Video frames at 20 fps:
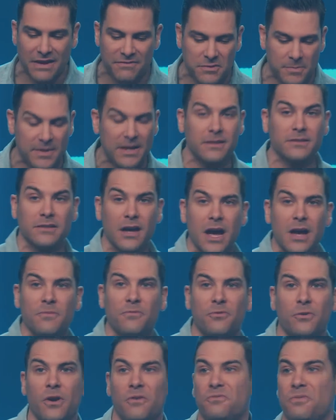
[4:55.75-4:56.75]
You have to be on time
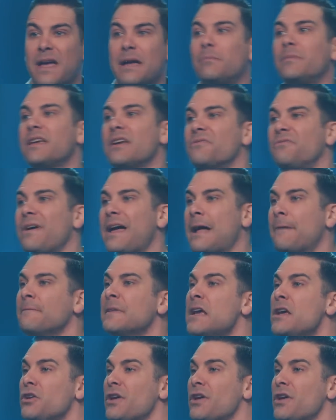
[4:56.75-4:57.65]
for a family event.